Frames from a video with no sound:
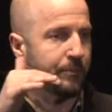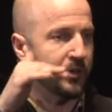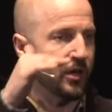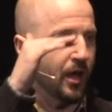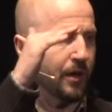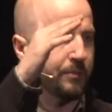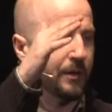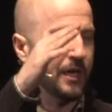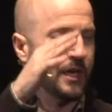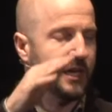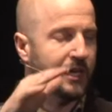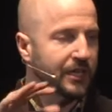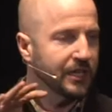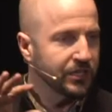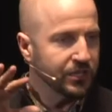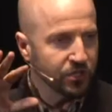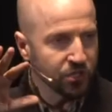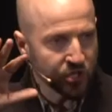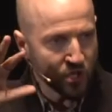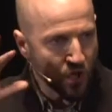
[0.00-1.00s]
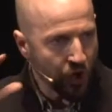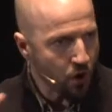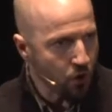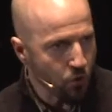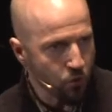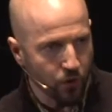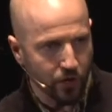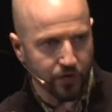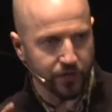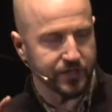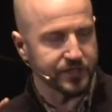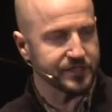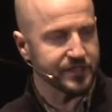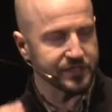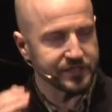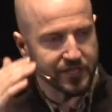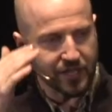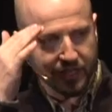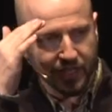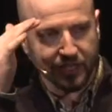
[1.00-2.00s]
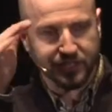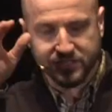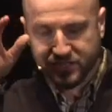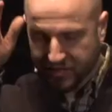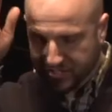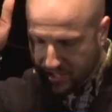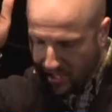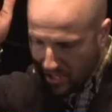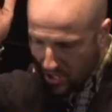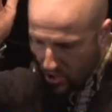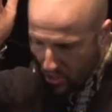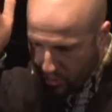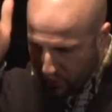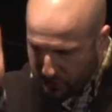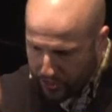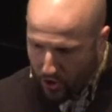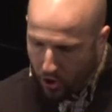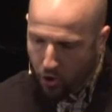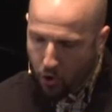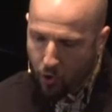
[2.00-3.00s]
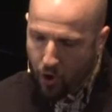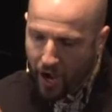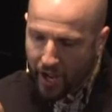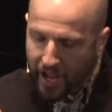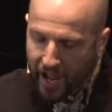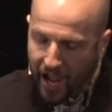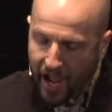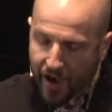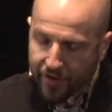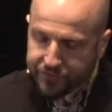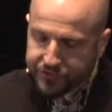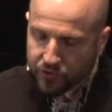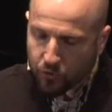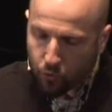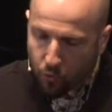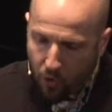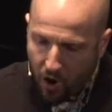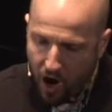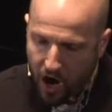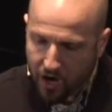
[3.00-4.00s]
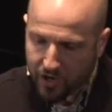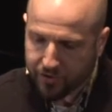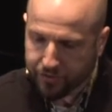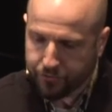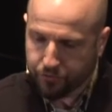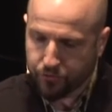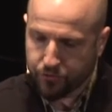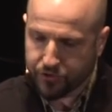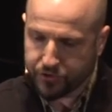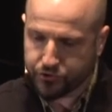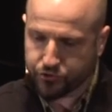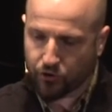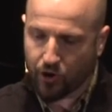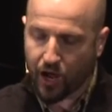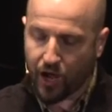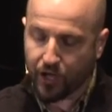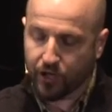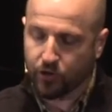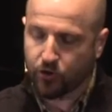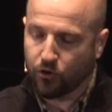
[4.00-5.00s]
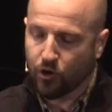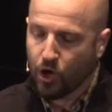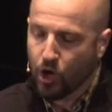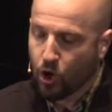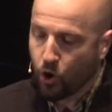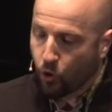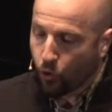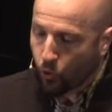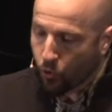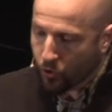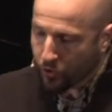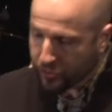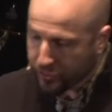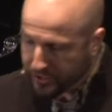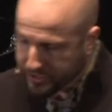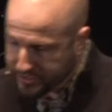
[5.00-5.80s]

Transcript: and up. Nowhere does it say that. It says, though I have to walk through the trial or the